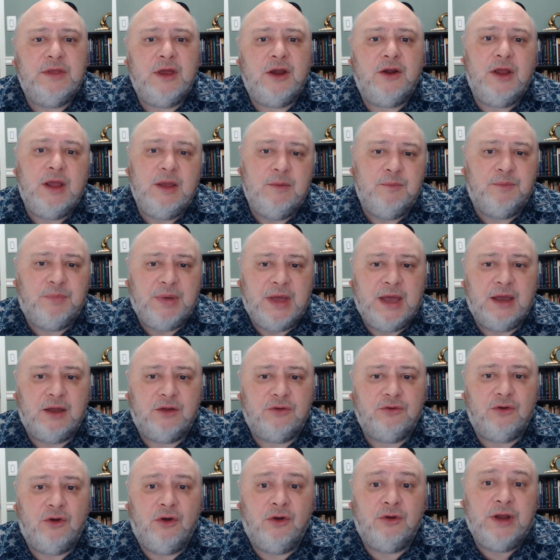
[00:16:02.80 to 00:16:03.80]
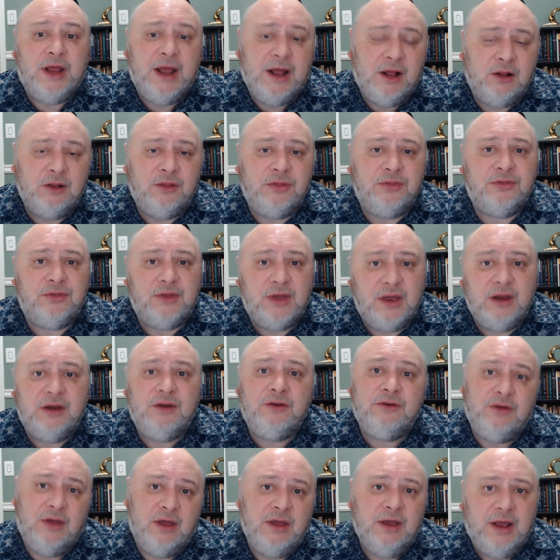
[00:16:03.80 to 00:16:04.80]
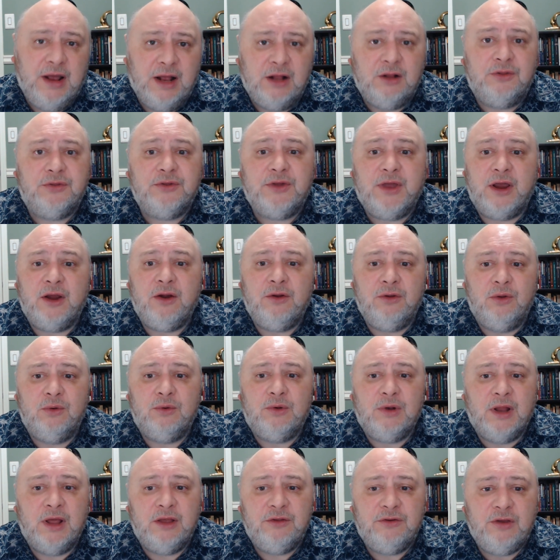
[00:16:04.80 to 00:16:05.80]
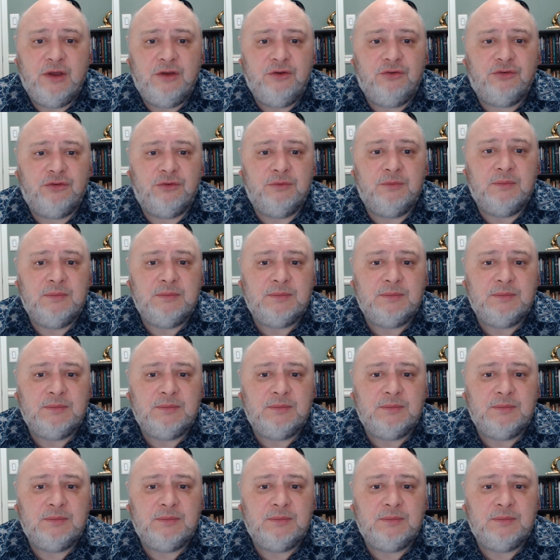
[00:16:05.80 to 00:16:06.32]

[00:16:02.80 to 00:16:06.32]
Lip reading: impact on health and healthcare utilization.